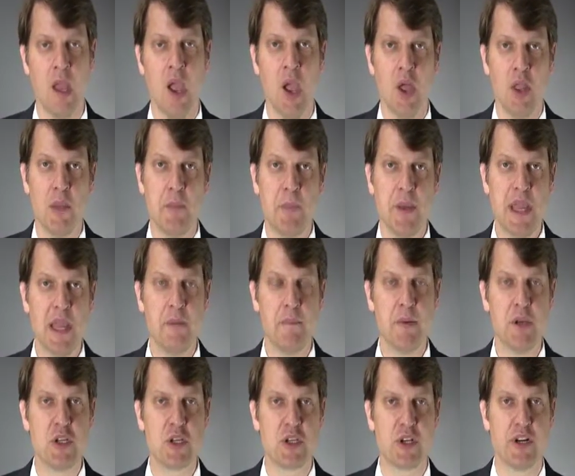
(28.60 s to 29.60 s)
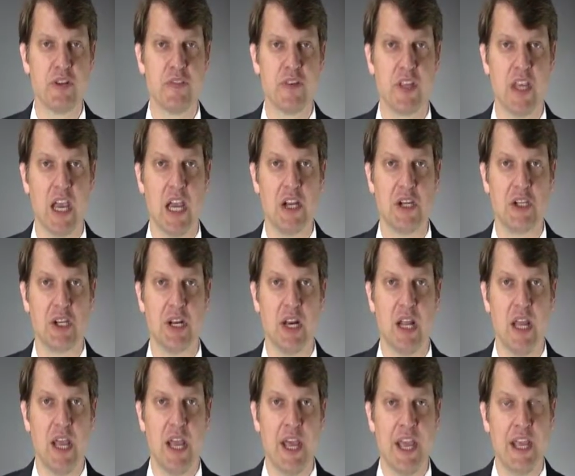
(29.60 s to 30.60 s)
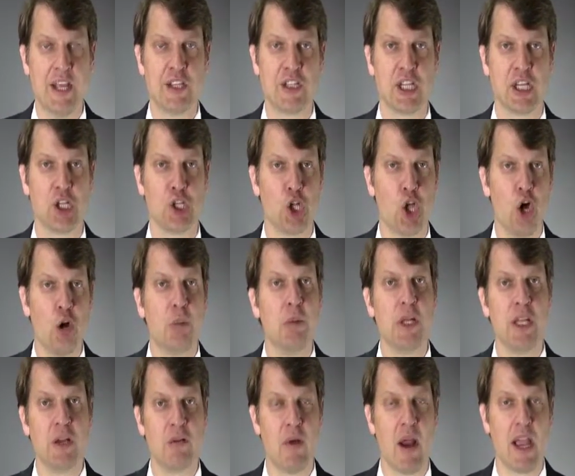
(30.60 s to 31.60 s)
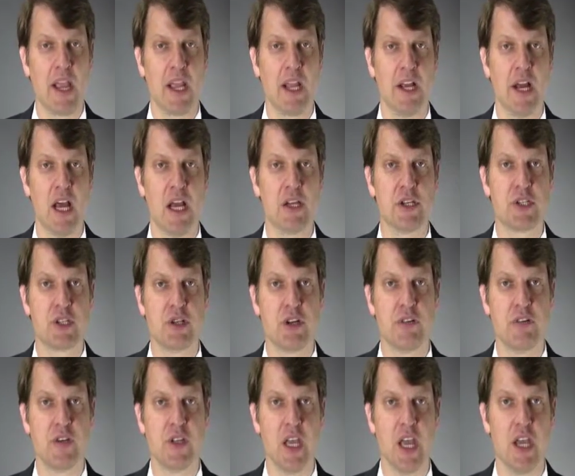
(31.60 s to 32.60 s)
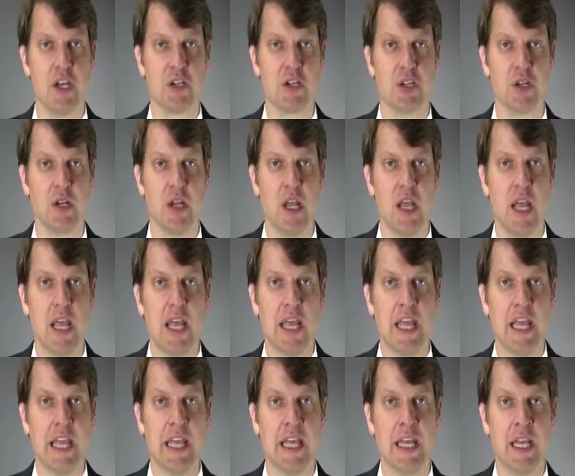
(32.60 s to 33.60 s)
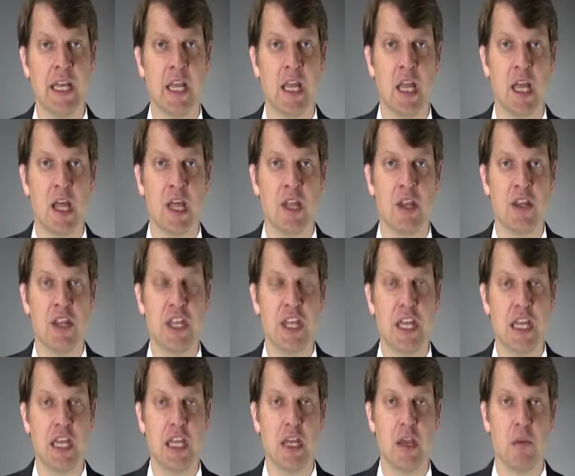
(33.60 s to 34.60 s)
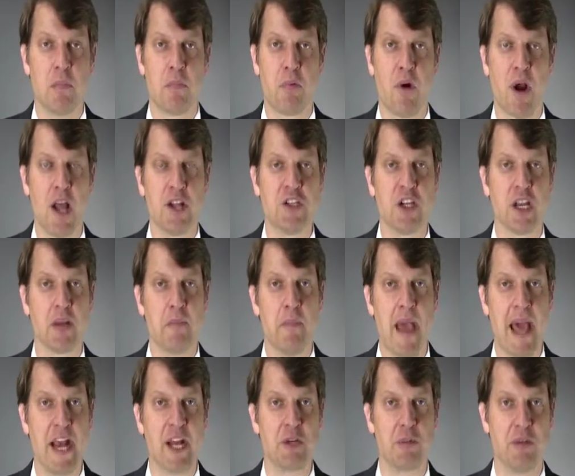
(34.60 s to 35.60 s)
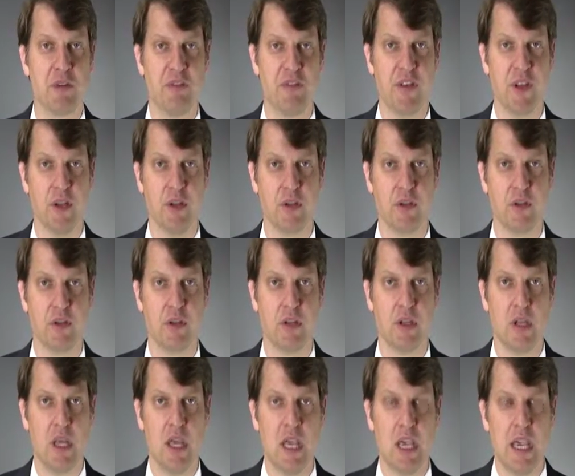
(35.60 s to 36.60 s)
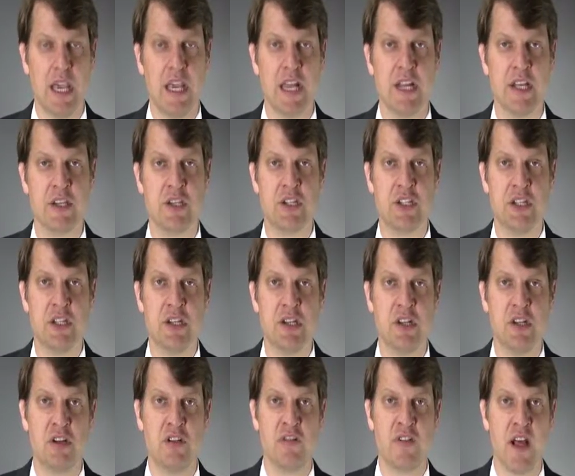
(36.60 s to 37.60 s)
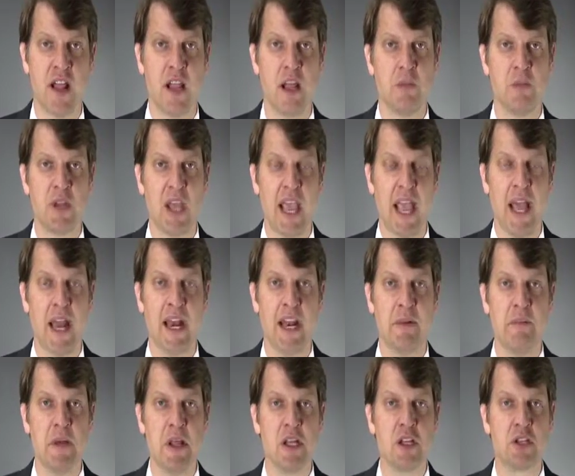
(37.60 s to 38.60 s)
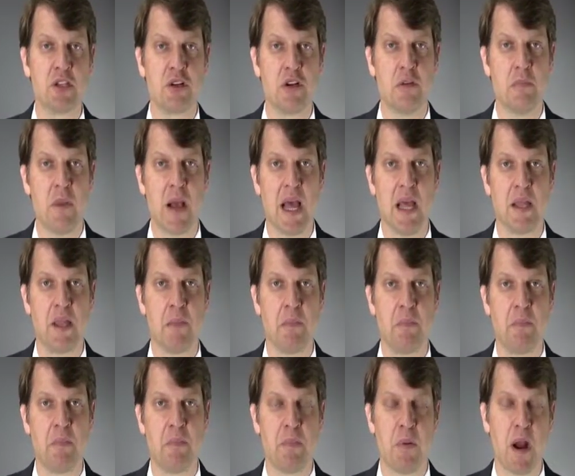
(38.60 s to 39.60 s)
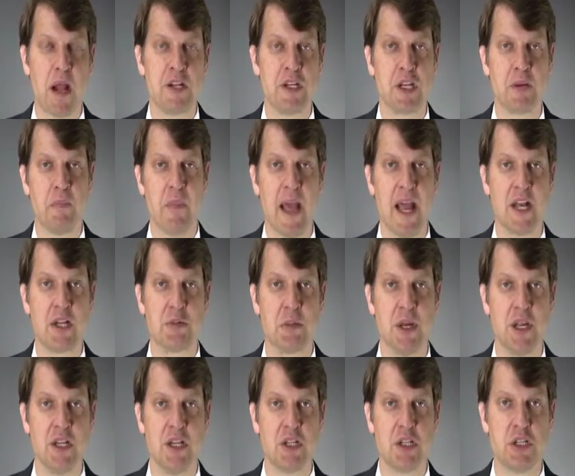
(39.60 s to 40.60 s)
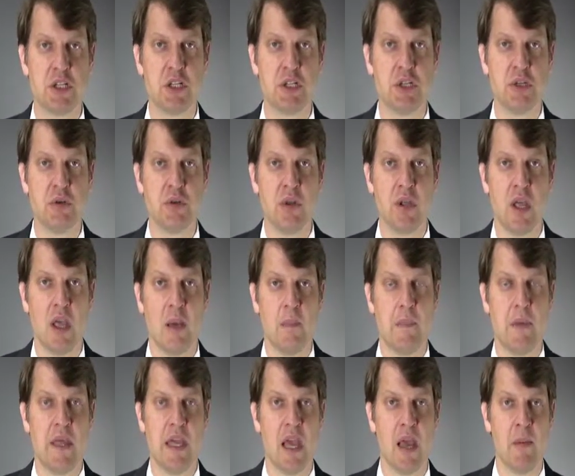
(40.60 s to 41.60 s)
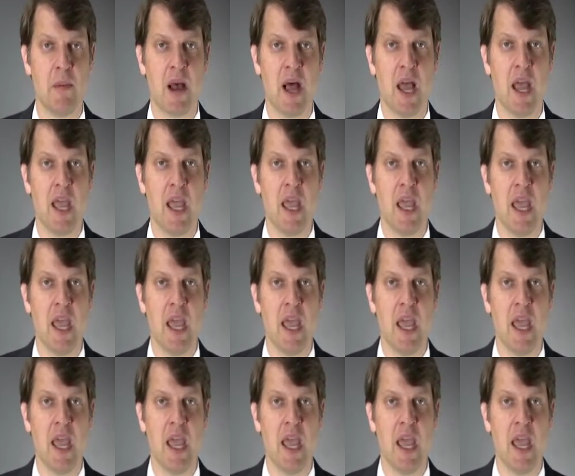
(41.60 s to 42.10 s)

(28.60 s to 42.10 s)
The PMP certification is the globally recognized certification in the project management field. It is developed and administered by the Project Management Institute, PMI,